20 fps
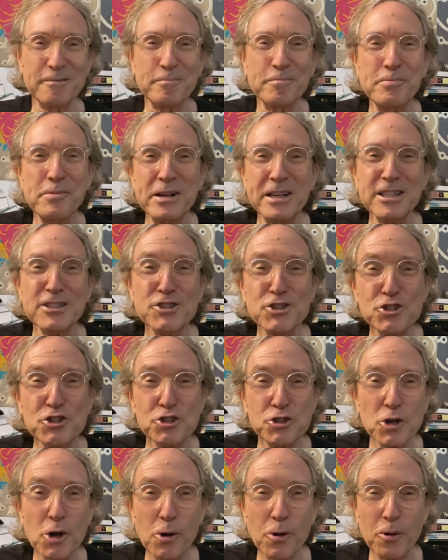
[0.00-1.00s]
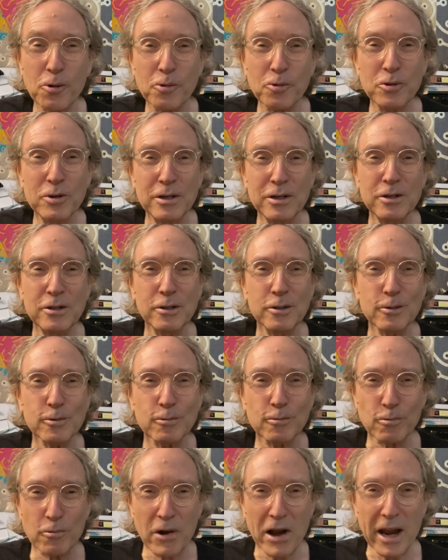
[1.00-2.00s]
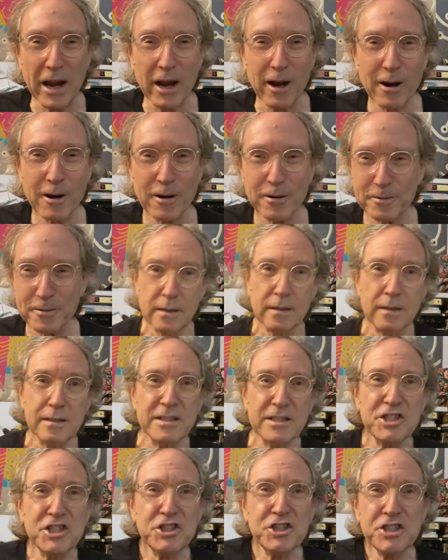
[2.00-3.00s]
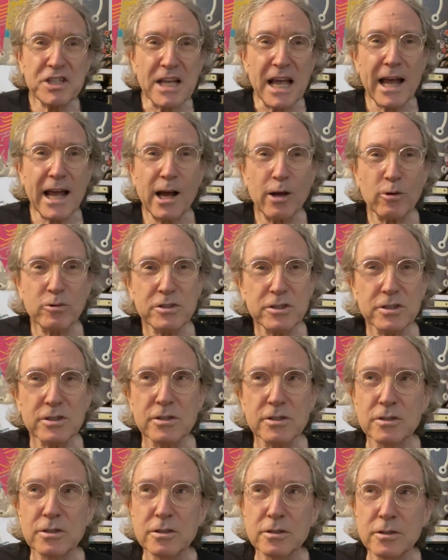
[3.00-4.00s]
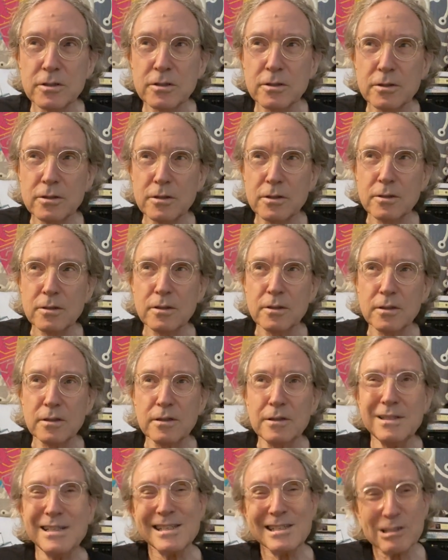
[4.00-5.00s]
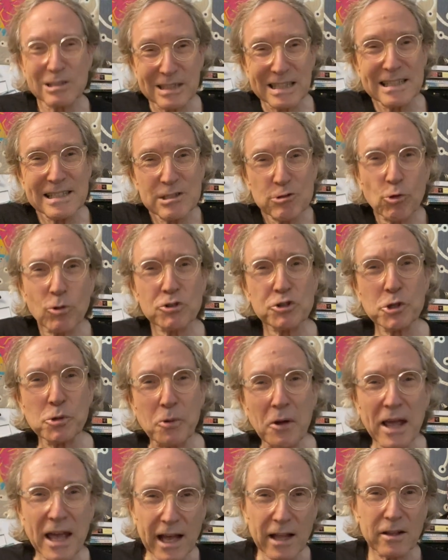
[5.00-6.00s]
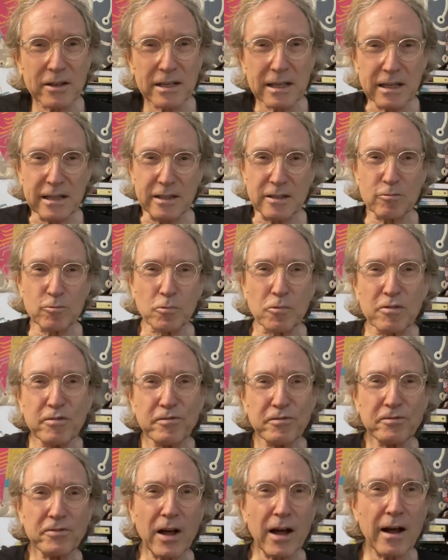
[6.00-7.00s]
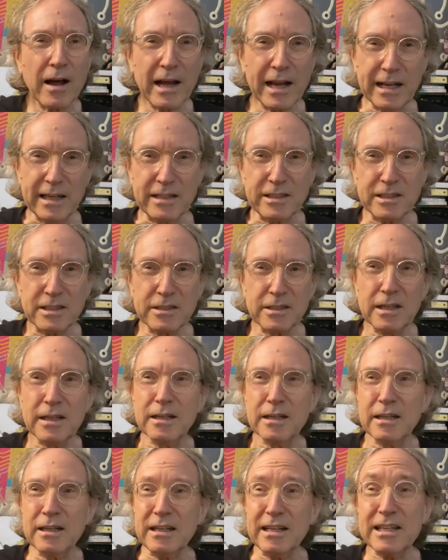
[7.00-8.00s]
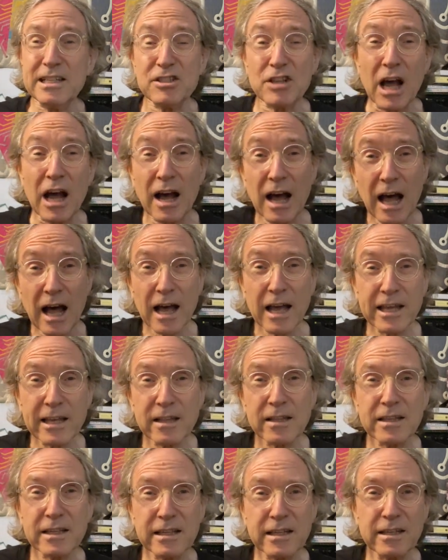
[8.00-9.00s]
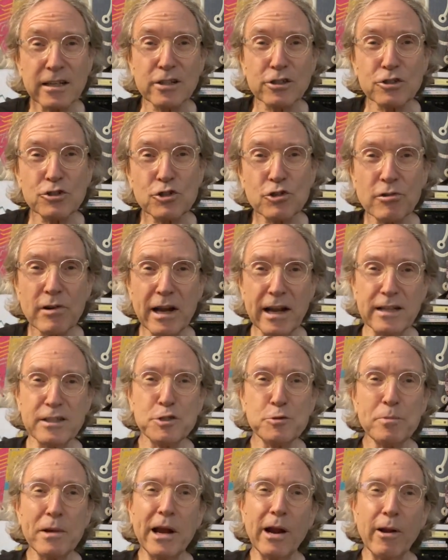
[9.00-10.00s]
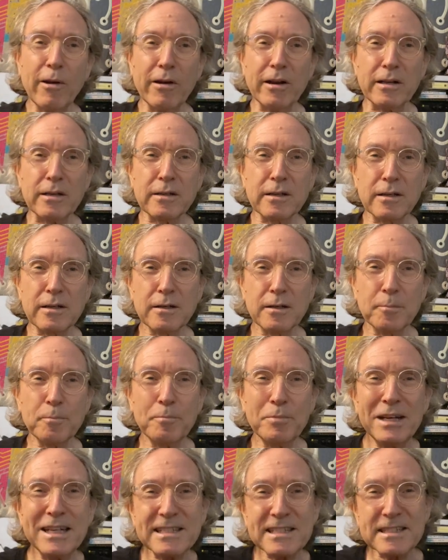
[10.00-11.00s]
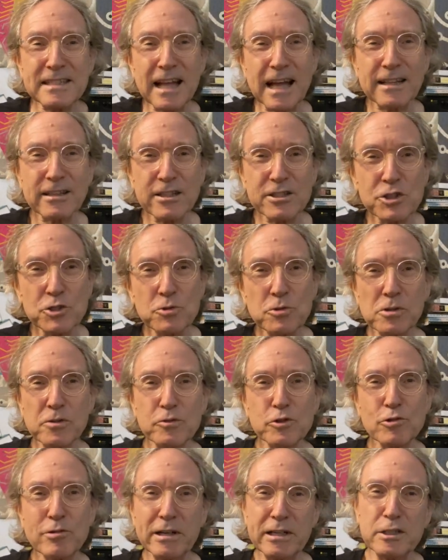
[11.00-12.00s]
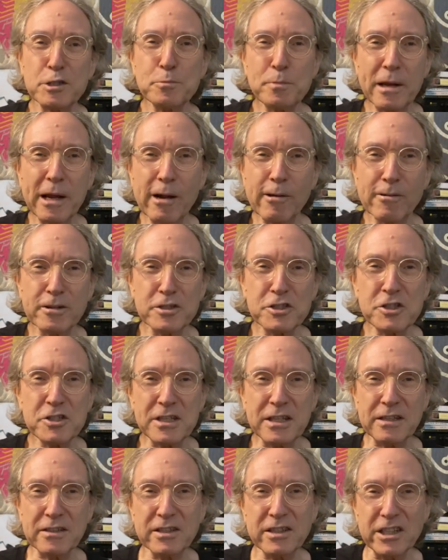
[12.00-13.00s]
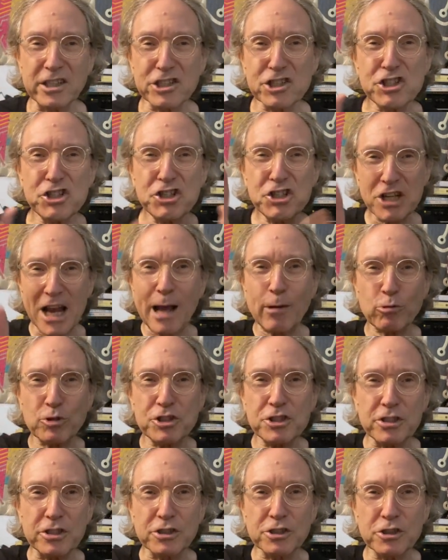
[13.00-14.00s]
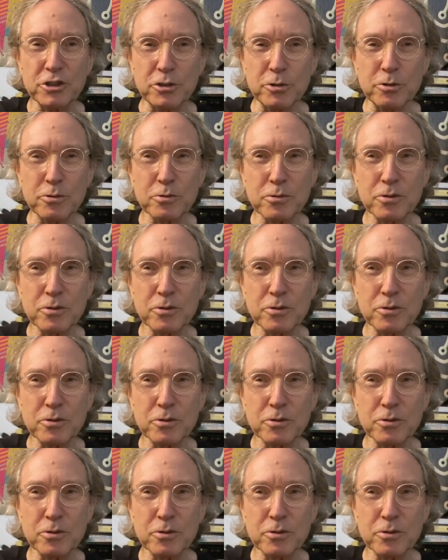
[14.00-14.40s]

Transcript: but it's so rare. The sound is also elegant, refined. It's highly transparent, but it's not the sort of transparency that shouts at you.